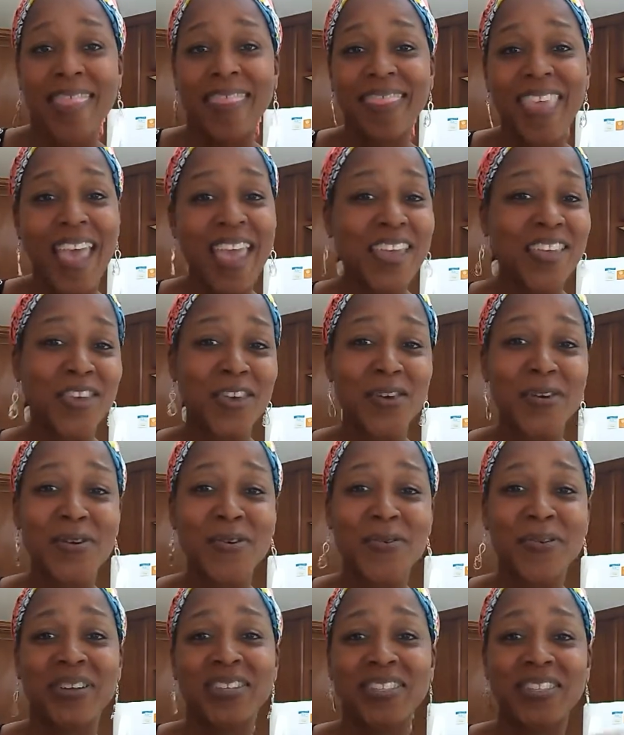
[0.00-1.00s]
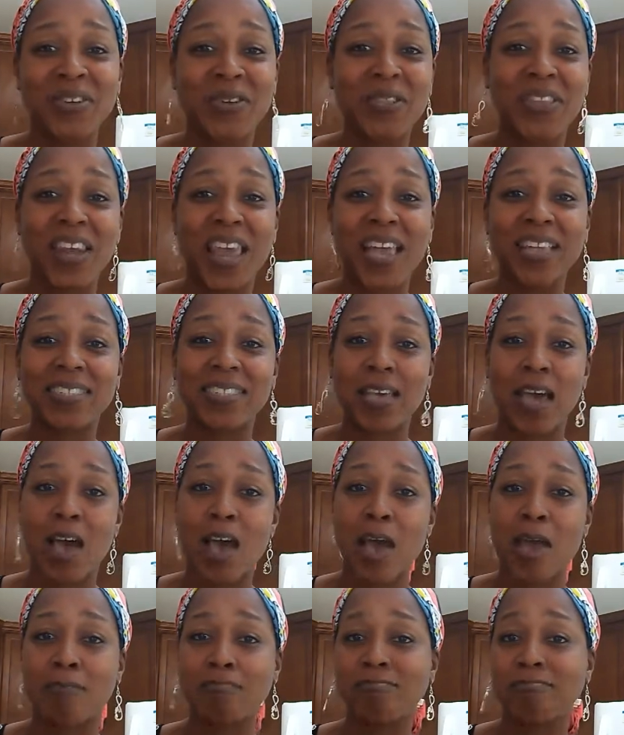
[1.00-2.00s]
Thank you. Until the next
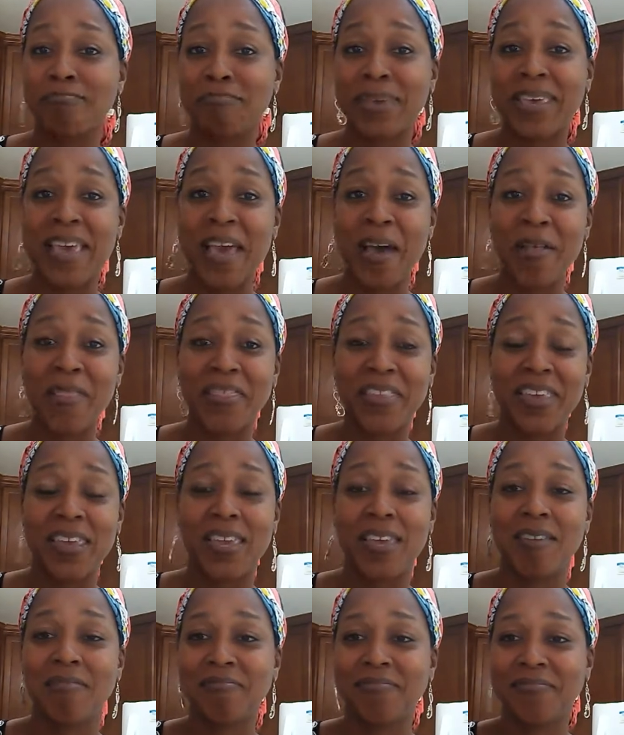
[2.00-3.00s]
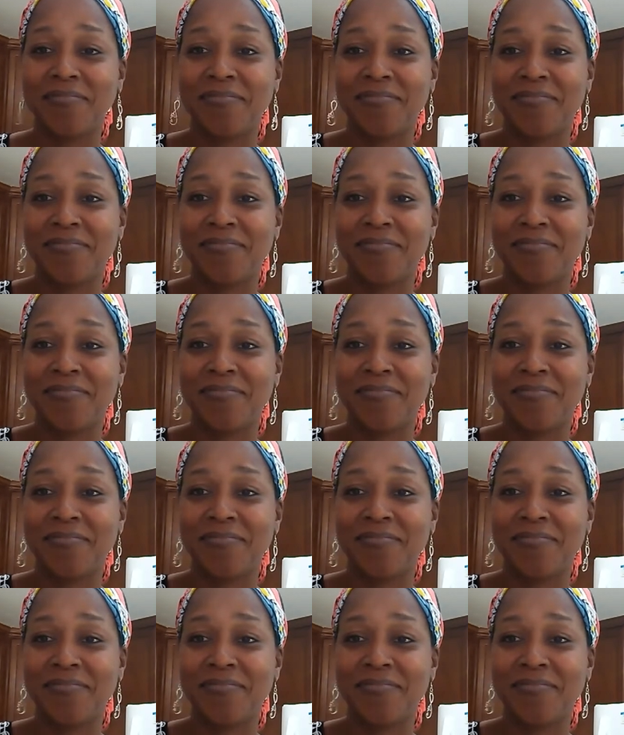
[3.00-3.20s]
time, be healthy.